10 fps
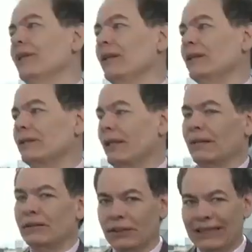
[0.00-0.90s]
a very
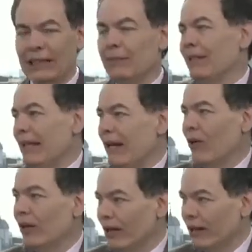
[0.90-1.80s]
limited
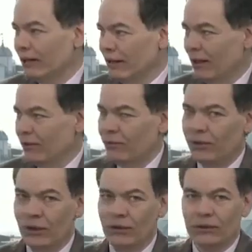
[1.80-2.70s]
area of a
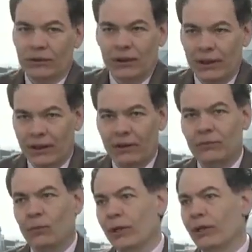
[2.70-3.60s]
few
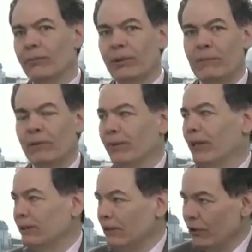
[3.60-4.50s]
weird paper
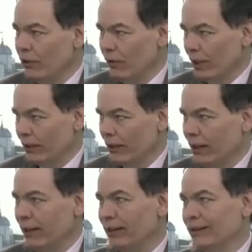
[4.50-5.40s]
bugs in New York.
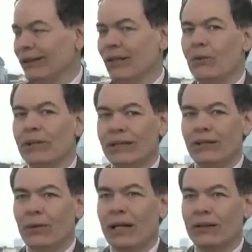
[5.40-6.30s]
He doesn't, no
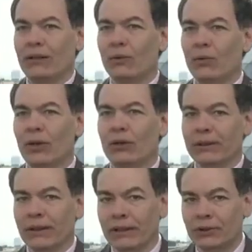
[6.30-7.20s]
one around in the
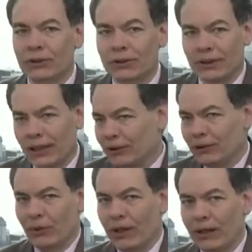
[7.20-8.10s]
world, in countries
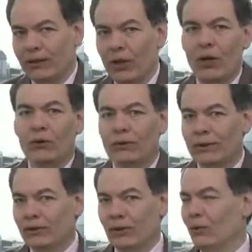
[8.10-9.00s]
elsewhere, know
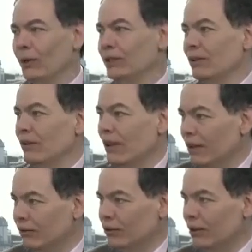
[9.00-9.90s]
Joe
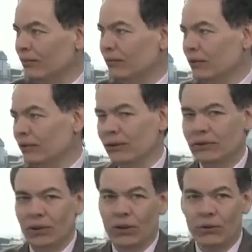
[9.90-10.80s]
Wiesenthal from
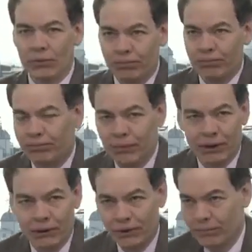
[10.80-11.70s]
Joe,
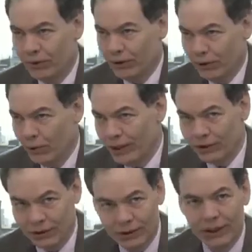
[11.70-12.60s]
the
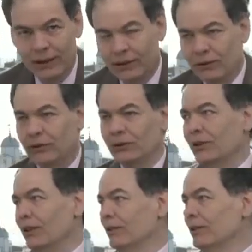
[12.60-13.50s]
weasel, who
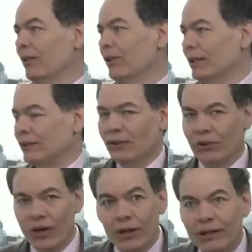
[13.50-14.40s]
is terrorizing
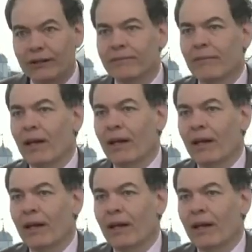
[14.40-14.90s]
their garden.